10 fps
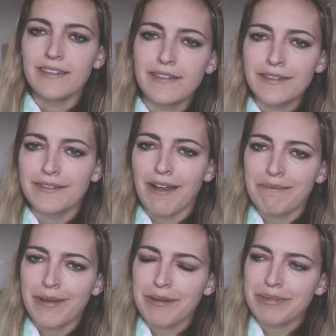Ooh,
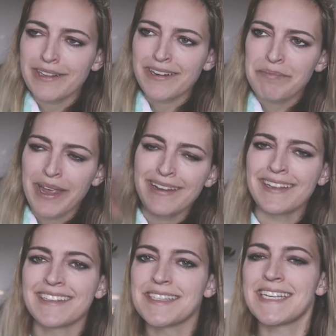unpopular
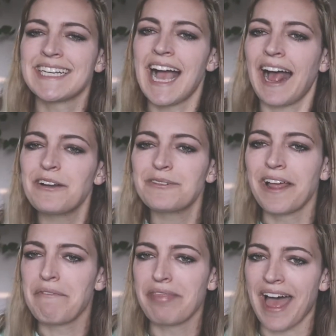opinions. Like, I don't love